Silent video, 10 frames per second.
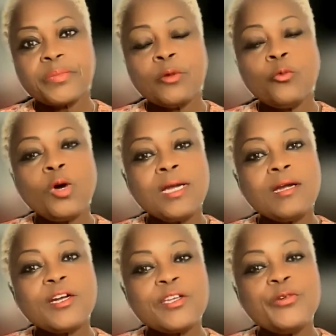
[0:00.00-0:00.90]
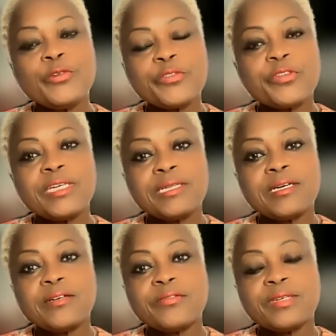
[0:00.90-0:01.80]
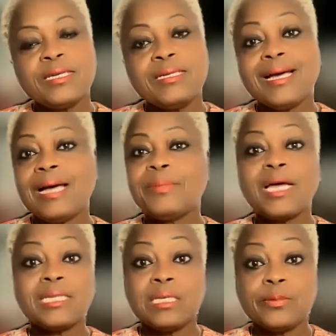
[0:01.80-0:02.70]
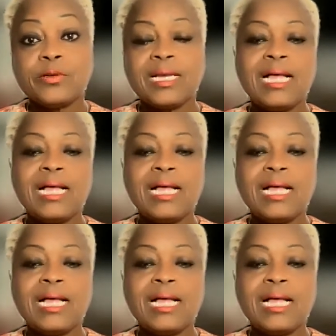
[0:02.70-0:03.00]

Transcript: What are you afraid of? Now, I'm not a hypocrite.